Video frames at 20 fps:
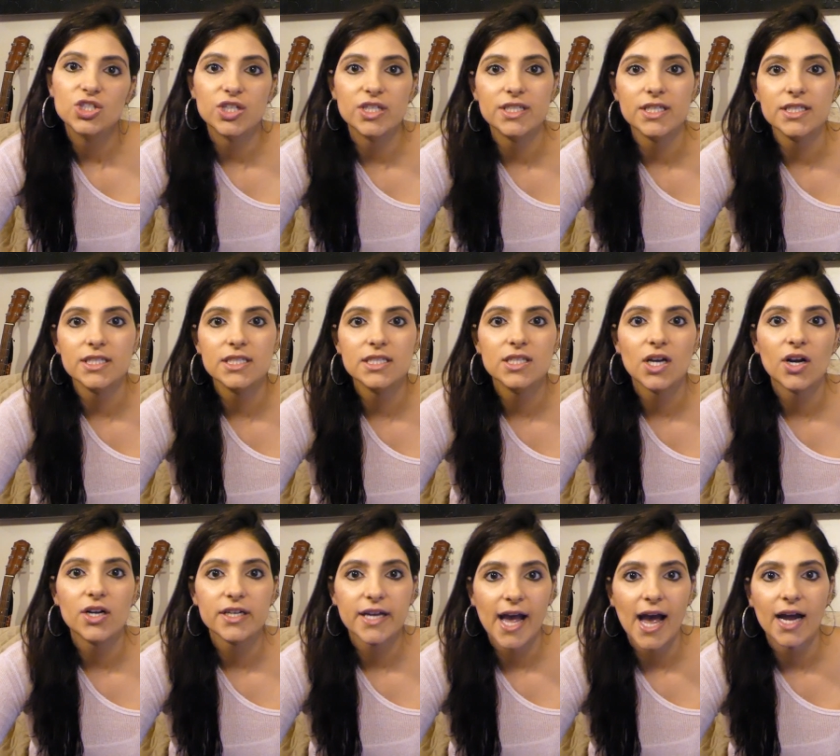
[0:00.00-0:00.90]
Jesus is
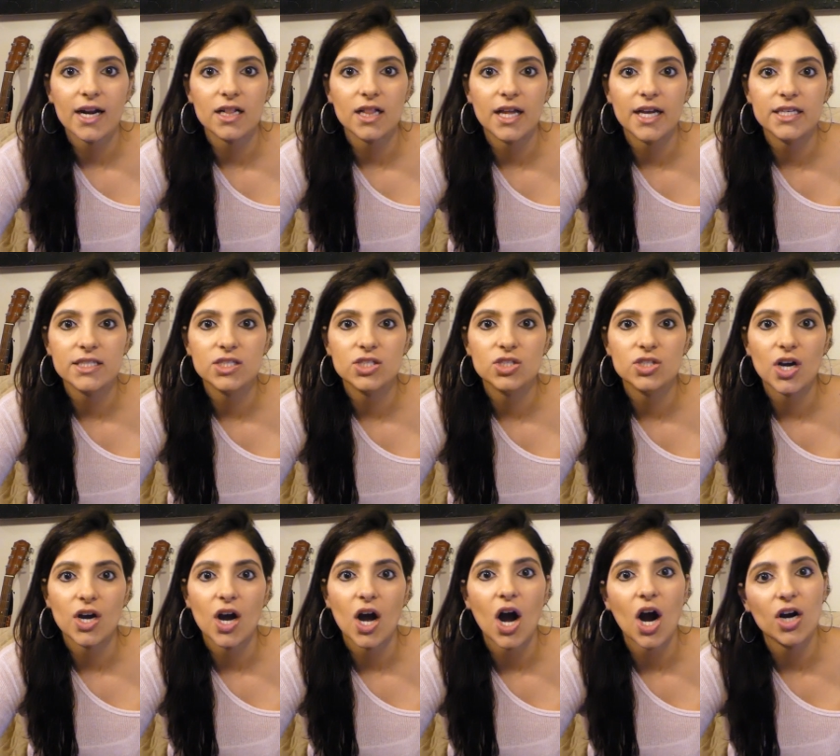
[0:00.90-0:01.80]
our catalyst,
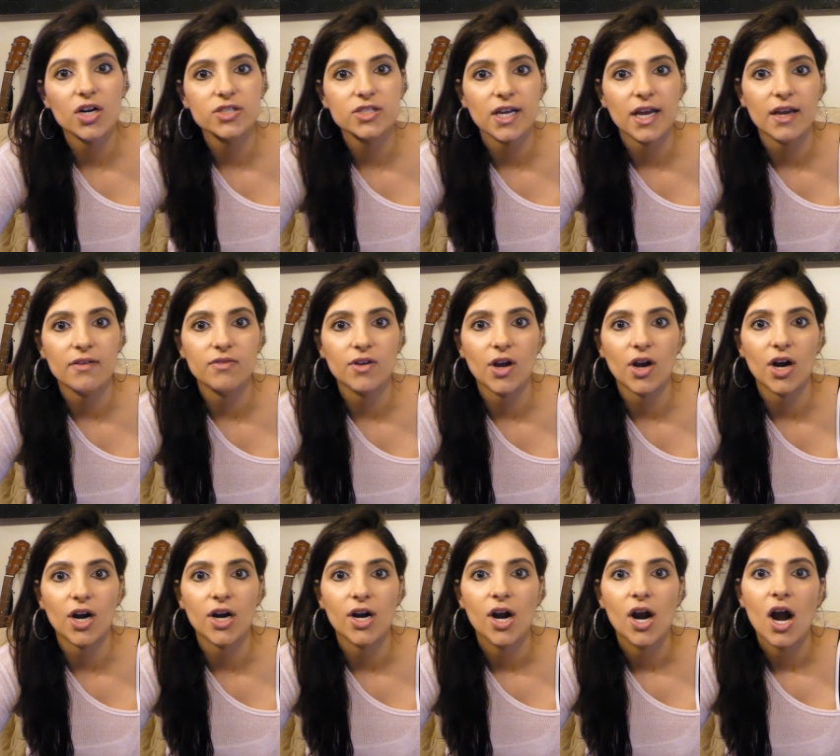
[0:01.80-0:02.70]
our
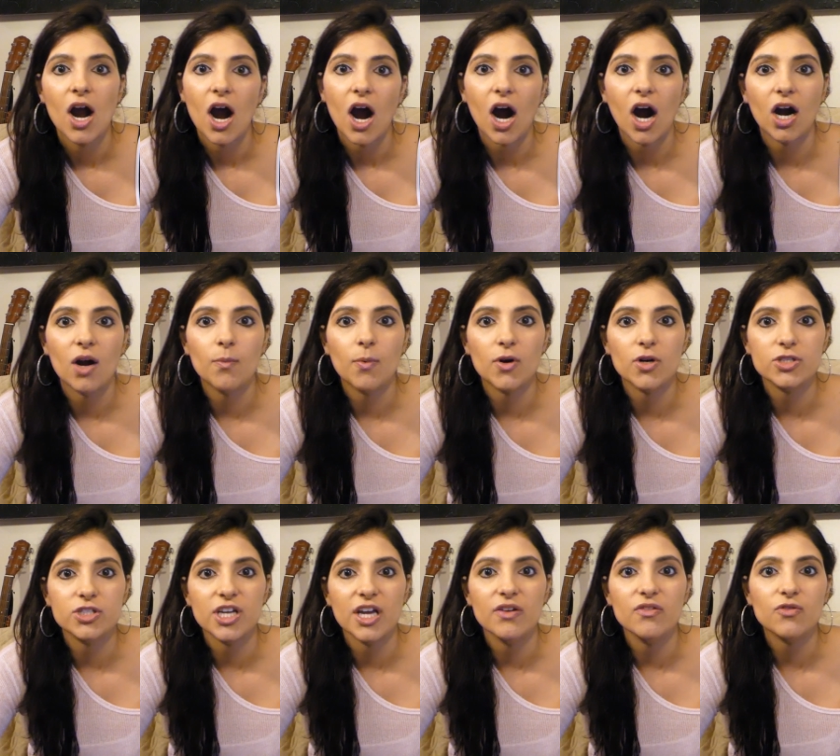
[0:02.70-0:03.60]
savior, our
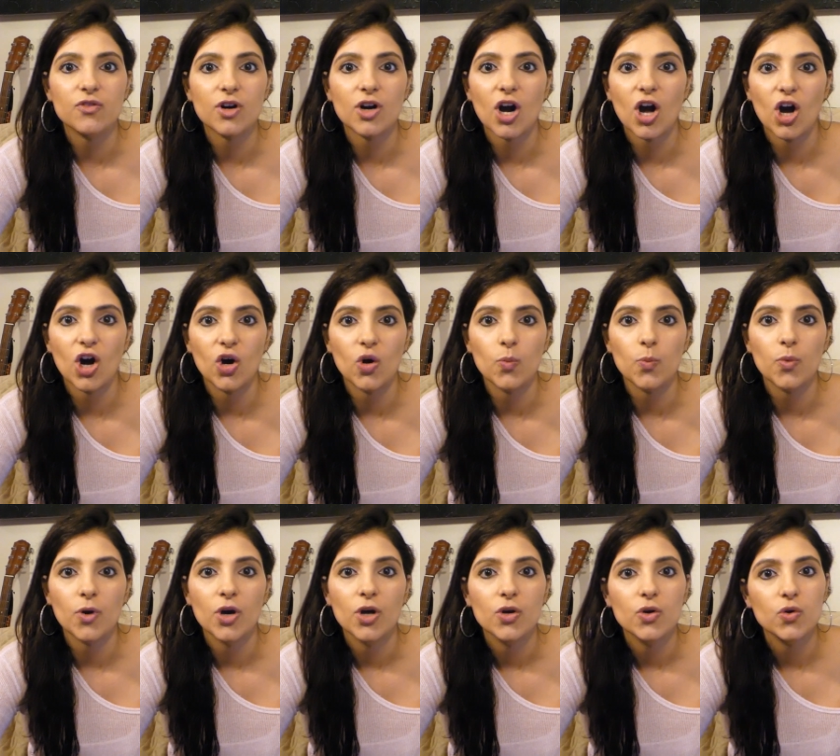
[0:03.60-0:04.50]
person for
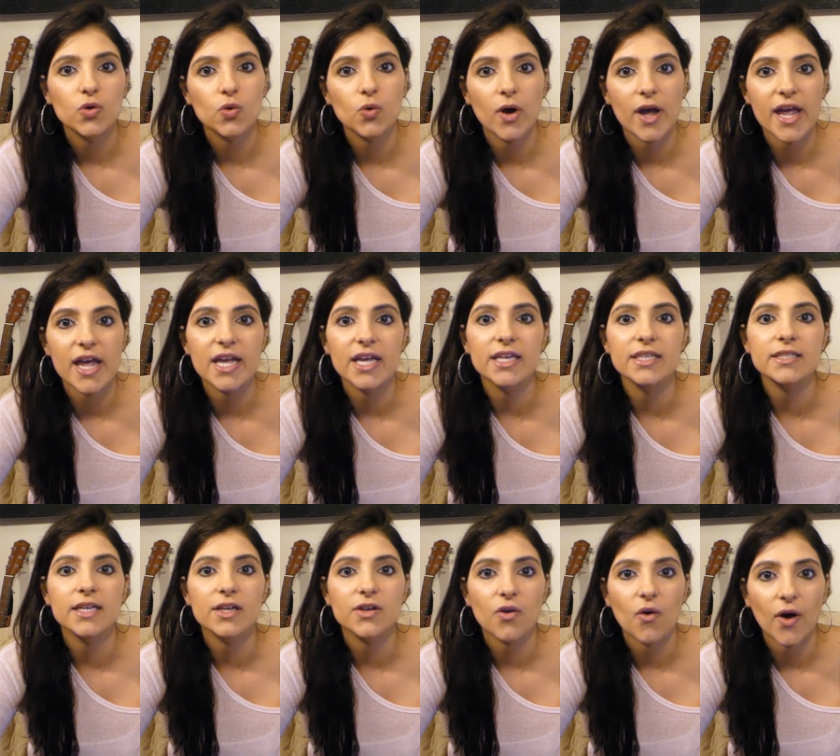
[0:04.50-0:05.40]
hope who is
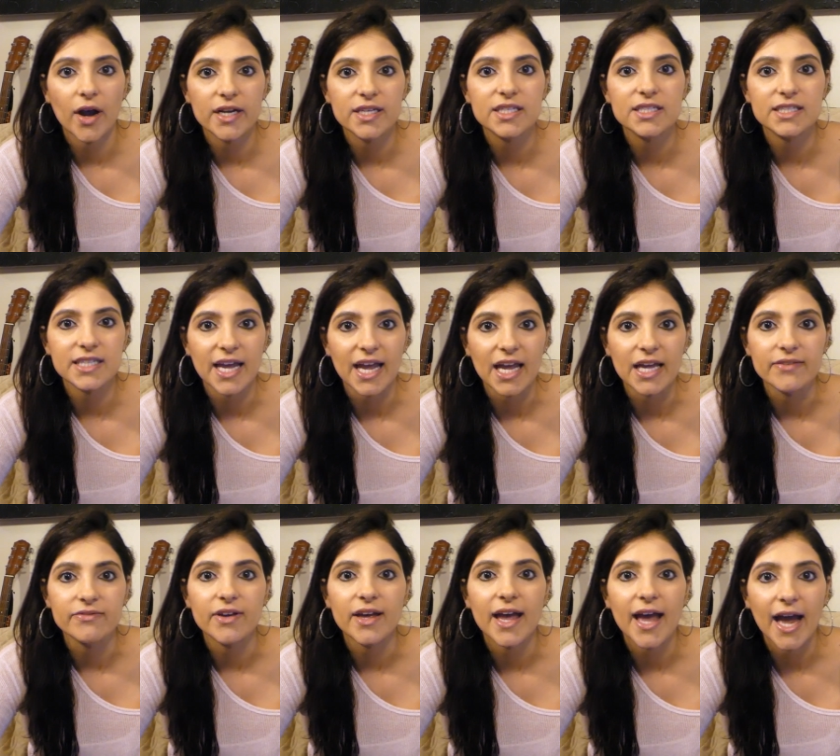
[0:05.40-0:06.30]
going to
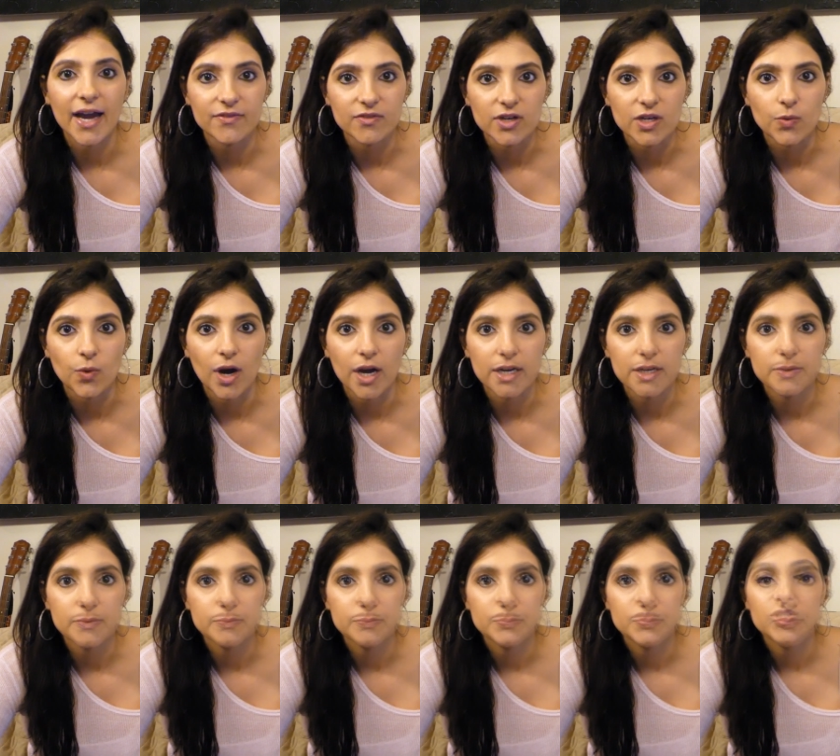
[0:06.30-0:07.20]
save everyone.
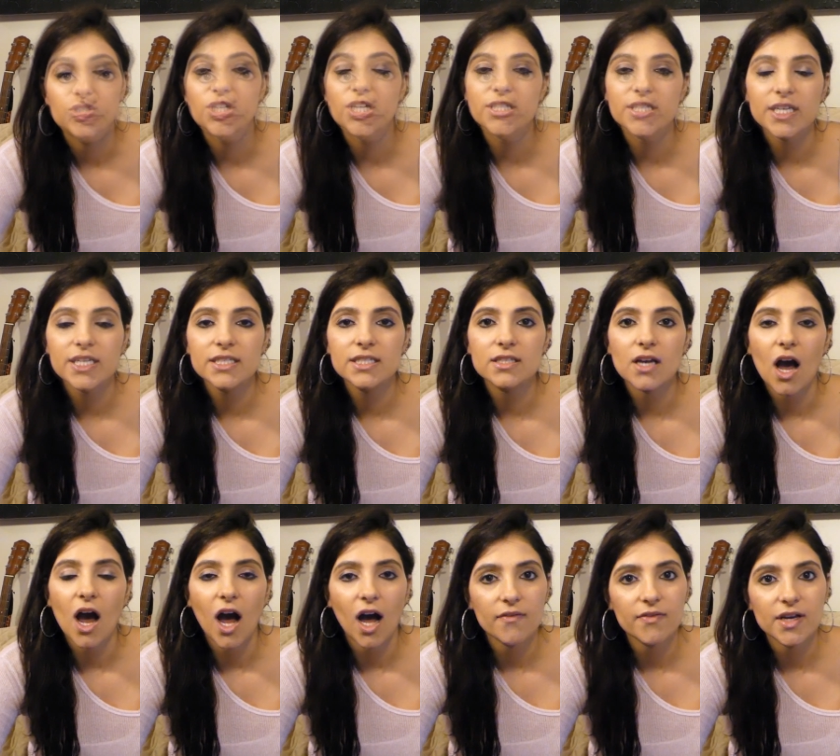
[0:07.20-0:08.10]
Jesus
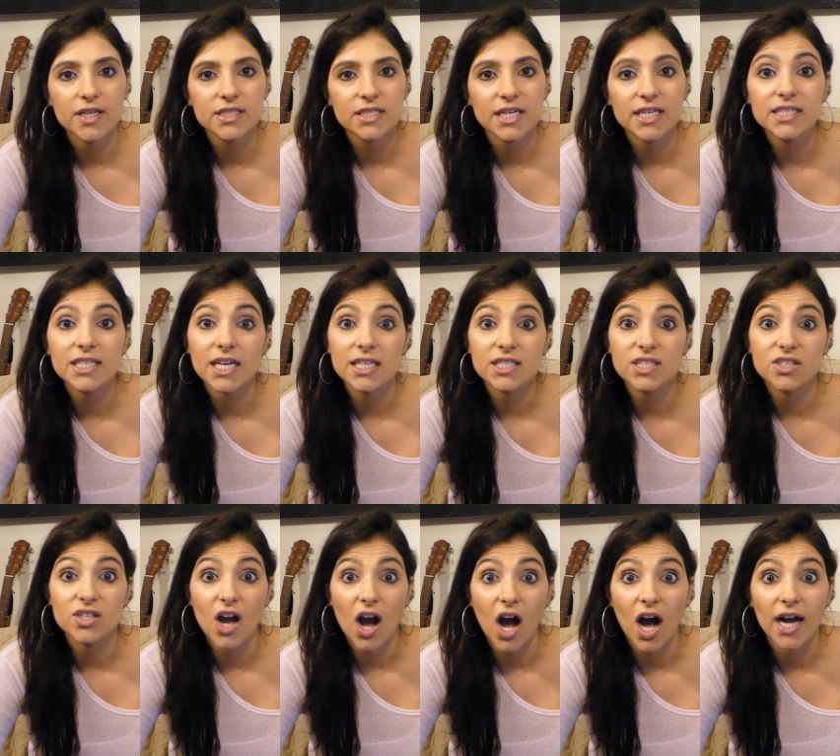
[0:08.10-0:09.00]
obviously does
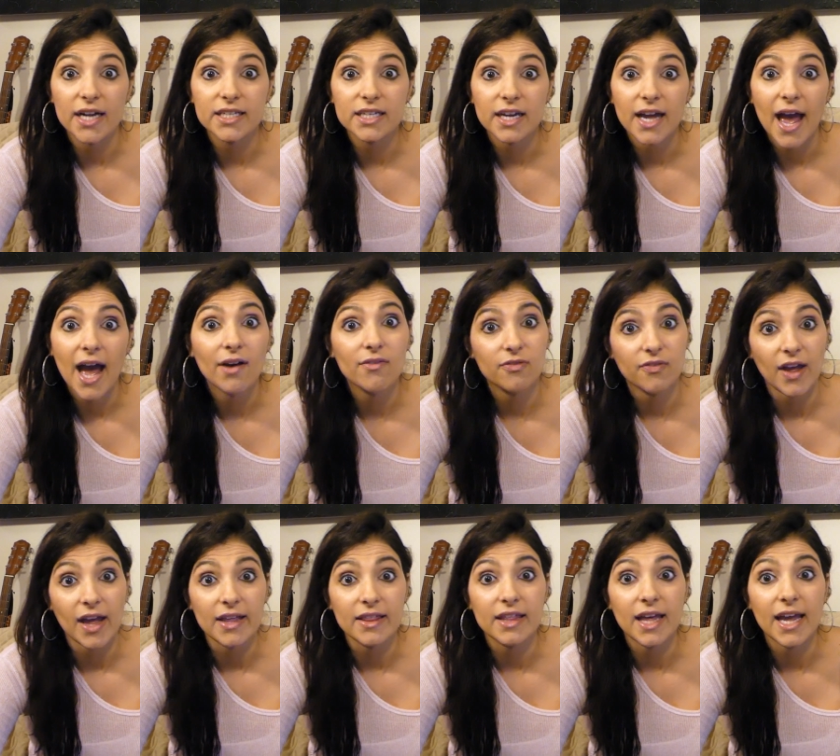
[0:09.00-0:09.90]
not have
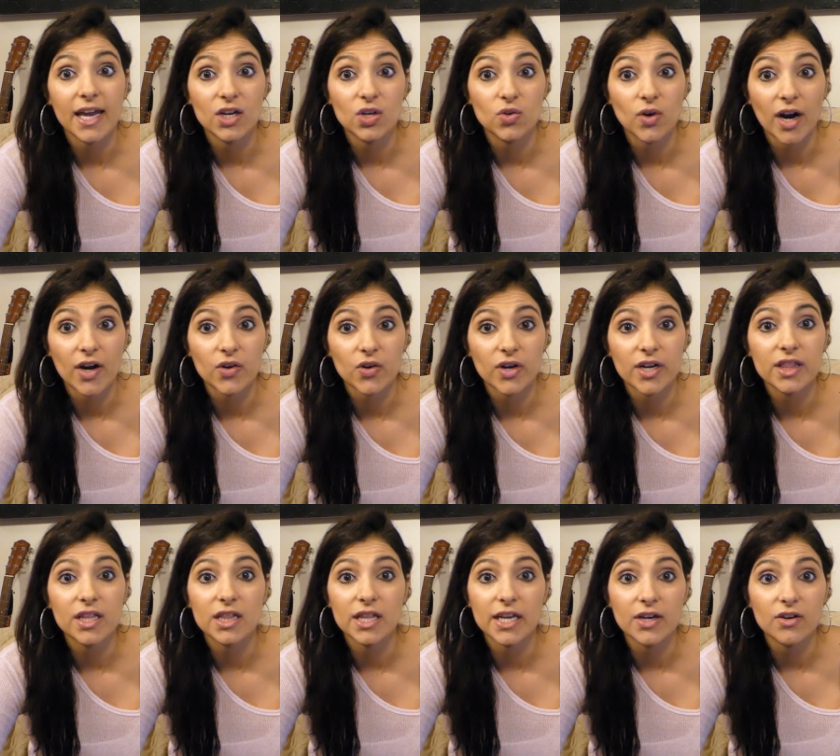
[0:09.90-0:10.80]
faith in Gregory,
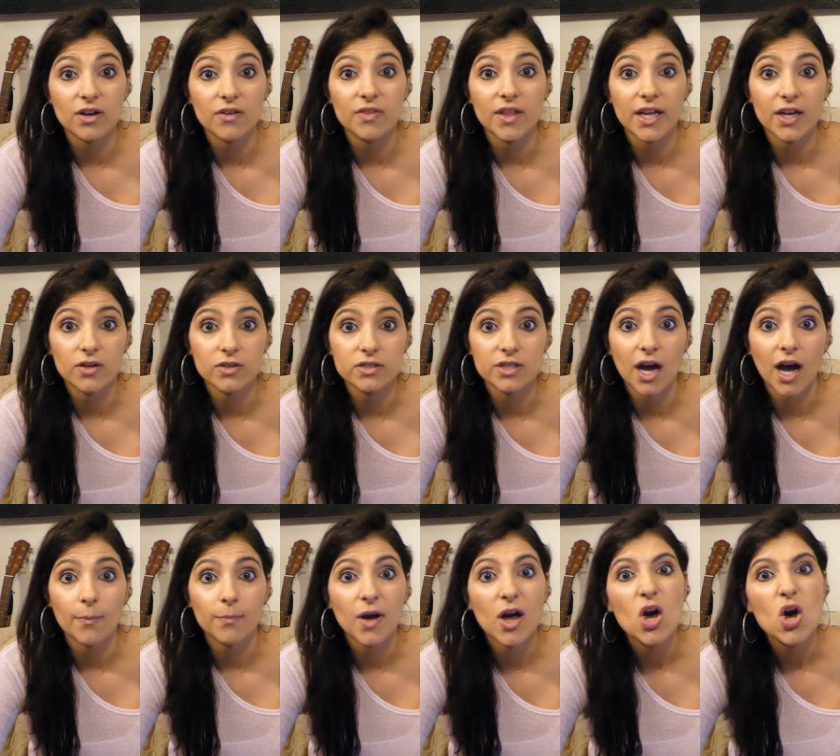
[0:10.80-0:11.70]
the leader of the
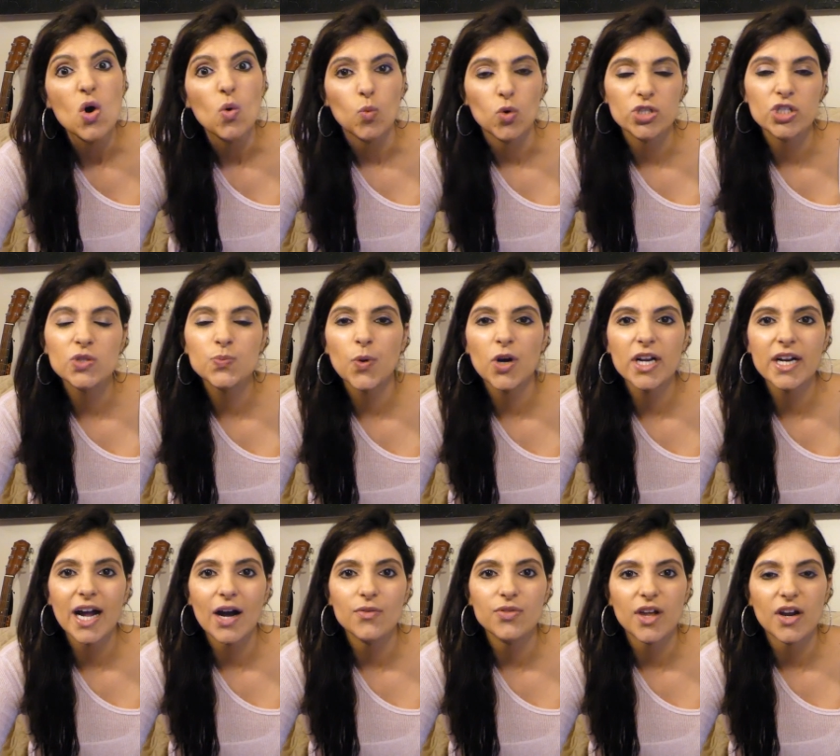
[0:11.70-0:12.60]
hilltop. We'll just put it
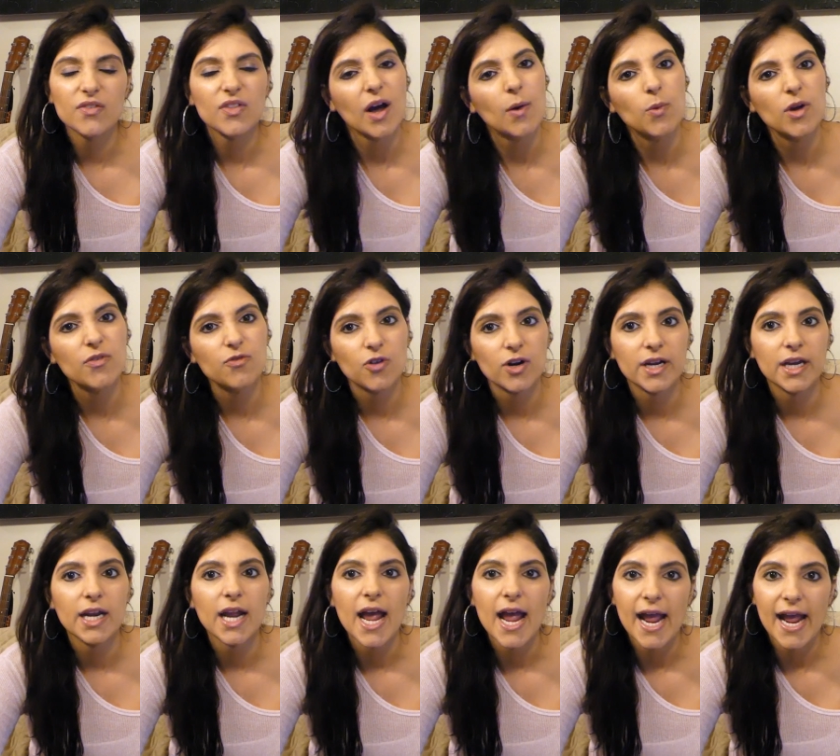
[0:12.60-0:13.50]
out there that we
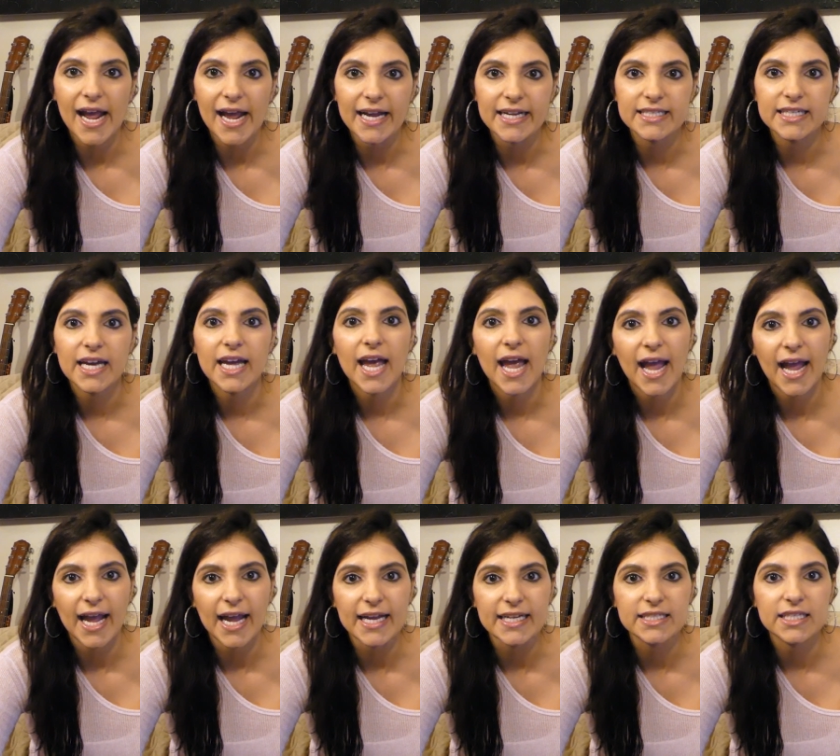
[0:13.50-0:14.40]
friggin' hate,
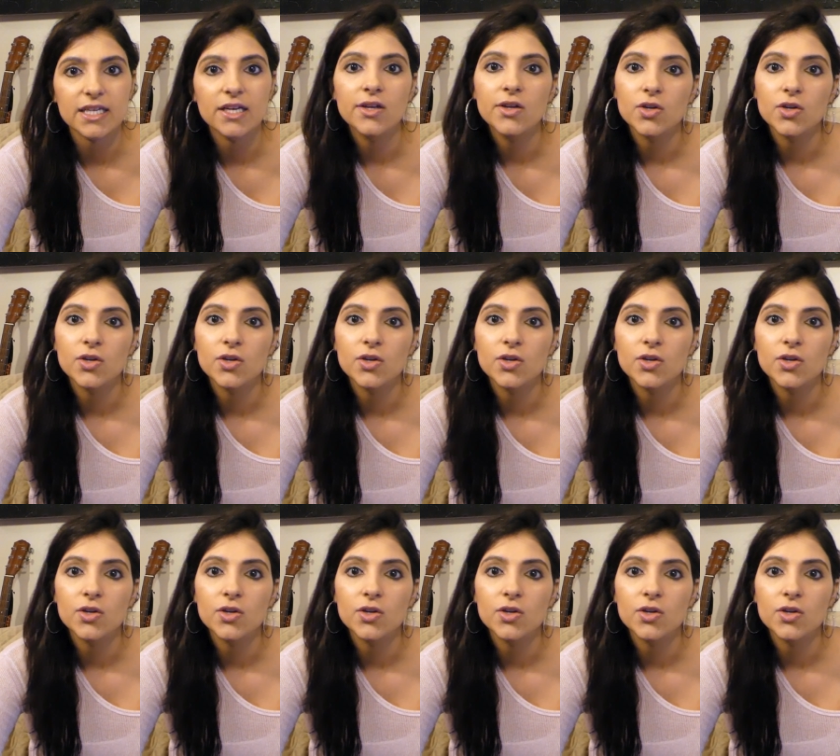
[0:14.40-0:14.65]
hate